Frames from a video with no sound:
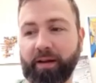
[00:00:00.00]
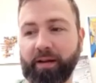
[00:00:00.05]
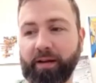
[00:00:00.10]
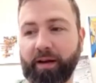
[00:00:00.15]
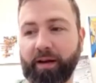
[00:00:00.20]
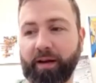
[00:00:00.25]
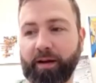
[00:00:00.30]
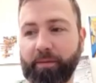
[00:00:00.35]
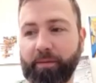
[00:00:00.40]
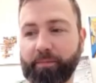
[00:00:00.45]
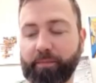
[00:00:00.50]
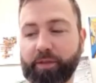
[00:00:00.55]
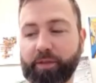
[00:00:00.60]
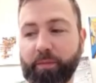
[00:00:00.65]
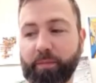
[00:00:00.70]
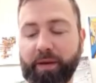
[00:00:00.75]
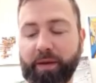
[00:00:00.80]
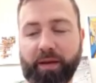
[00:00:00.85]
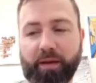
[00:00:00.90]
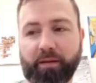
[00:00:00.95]
um,
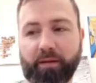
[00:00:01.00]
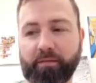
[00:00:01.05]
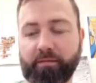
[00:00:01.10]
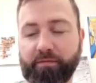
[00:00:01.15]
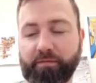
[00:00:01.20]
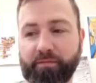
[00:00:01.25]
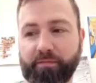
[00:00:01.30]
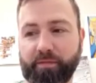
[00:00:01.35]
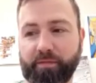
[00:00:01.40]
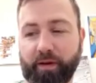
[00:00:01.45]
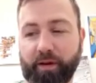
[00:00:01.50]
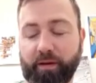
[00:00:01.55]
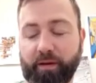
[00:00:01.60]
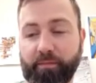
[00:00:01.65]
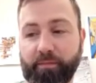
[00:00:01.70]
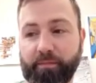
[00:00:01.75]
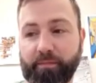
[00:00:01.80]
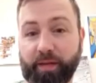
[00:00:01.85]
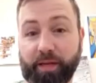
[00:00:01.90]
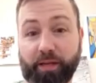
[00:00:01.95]
somebody uh,
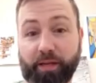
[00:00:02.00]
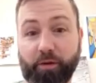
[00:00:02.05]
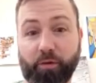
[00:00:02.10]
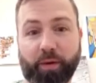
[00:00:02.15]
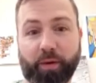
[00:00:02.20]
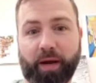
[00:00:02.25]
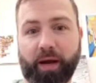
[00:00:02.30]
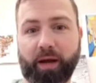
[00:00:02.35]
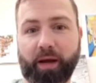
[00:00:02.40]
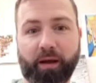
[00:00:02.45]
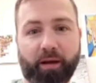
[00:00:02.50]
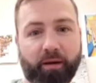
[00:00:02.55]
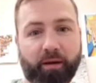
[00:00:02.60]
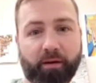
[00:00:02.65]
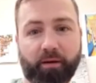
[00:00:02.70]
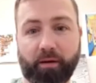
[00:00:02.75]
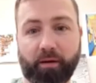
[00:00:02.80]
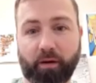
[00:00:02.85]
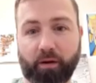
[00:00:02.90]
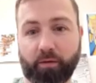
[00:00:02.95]
like you and I,
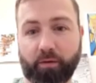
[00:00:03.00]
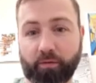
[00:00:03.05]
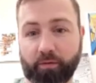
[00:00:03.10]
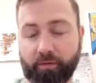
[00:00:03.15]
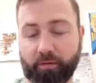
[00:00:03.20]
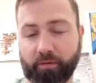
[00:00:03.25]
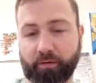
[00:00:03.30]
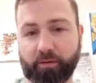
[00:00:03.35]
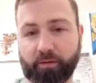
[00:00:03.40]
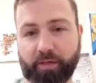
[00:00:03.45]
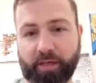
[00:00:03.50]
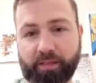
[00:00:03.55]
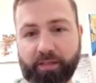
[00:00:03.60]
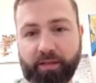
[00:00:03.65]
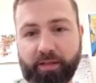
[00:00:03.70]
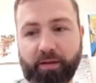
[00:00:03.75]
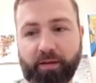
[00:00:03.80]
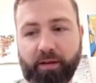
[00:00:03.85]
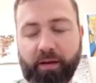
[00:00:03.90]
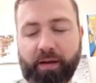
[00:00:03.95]
you know, or, or
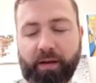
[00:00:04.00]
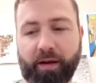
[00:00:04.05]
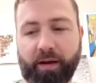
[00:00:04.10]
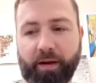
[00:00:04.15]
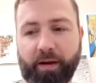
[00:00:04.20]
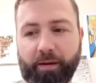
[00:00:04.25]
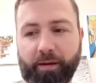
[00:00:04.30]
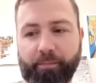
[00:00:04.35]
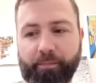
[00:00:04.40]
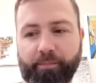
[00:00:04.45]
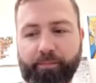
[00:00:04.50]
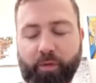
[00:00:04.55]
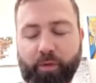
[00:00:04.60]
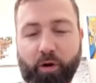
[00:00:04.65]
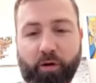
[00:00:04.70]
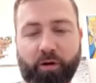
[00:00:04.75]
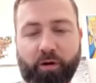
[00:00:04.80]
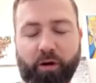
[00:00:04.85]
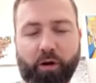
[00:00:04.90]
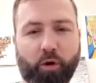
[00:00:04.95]
Jesse, um,
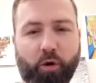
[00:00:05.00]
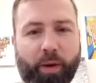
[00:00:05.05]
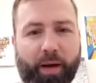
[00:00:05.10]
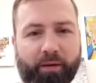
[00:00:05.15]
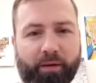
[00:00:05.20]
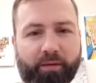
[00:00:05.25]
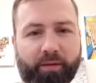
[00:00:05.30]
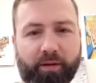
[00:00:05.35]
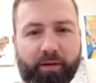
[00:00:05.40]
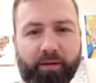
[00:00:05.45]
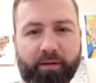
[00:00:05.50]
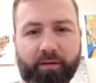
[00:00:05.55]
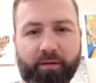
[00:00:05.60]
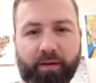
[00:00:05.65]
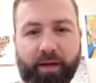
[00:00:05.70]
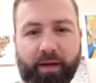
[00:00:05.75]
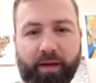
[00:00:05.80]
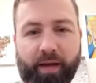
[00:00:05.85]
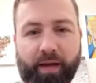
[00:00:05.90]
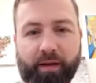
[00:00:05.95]
are going to go out there
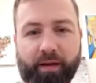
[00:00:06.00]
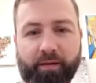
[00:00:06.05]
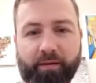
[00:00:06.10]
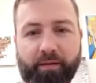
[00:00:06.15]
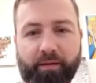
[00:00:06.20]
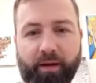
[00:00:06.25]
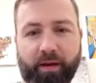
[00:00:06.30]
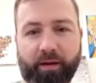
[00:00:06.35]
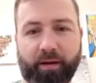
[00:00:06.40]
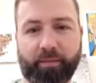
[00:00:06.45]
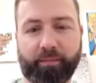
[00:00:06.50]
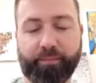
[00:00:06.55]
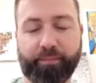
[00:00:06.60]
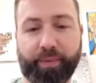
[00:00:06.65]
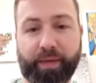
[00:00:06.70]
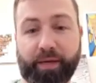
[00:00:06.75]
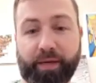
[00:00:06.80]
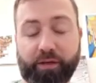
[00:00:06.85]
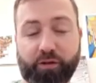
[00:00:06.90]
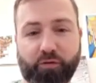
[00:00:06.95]
and uh,
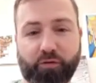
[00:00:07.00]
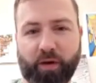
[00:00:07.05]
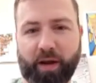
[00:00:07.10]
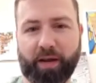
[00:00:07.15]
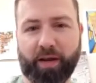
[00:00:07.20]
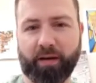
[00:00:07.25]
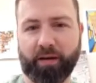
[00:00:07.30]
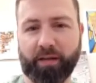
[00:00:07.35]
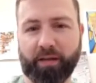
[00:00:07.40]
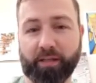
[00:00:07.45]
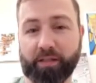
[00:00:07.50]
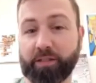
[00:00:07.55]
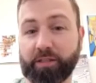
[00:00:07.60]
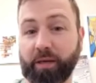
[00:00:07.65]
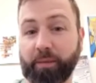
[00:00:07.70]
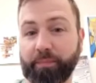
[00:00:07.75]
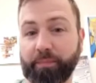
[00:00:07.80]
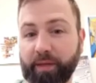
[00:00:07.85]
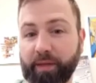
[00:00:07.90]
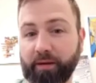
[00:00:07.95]
be trained in
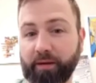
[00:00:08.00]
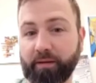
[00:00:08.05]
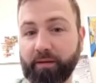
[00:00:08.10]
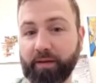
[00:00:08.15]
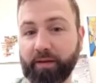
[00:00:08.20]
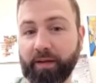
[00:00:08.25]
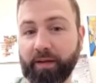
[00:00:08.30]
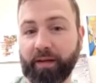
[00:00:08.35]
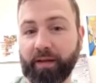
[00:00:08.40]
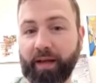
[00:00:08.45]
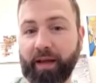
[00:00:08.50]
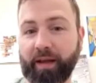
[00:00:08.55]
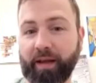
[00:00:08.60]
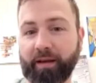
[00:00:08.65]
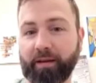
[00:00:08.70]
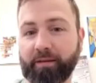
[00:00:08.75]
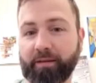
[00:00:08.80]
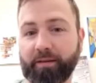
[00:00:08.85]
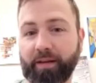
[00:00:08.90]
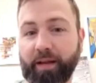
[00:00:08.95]
something
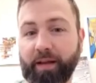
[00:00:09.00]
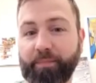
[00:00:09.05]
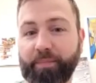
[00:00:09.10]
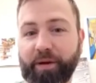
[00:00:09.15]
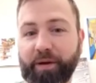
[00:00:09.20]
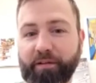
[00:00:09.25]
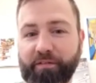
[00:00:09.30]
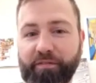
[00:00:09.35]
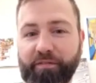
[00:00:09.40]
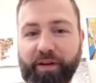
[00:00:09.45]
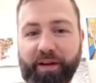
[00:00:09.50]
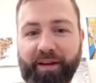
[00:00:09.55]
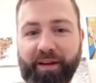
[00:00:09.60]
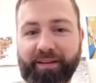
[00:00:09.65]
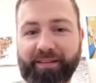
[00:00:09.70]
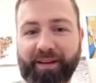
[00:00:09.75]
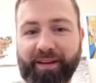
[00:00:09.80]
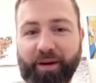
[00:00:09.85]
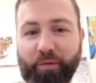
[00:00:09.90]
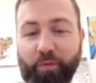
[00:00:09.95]
and and pick a
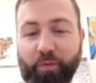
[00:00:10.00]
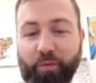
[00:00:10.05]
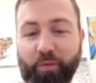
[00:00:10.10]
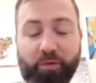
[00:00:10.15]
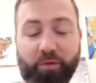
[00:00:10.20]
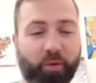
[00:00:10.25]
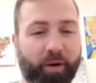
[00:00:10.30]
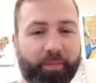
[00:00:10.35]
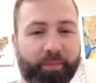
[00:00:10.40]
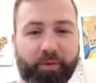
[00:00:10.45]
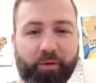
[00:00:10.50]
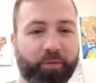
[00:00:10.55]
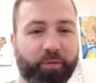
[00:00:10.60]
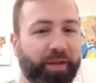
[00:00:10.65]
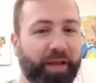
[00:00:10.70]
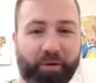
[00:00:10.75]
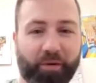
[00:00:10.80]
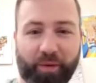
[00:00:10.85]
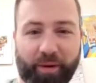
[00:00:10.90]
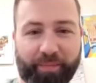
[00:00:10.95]
fight uh, with a weapon or
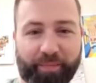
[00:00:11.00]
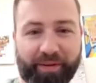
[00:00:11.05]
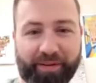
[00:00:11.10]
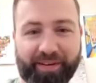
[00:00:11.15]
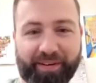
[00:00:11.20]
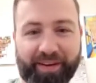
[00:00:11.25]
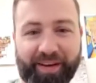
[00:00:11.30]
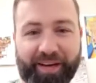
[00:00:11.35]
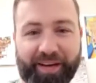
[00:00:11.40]
without a weapon.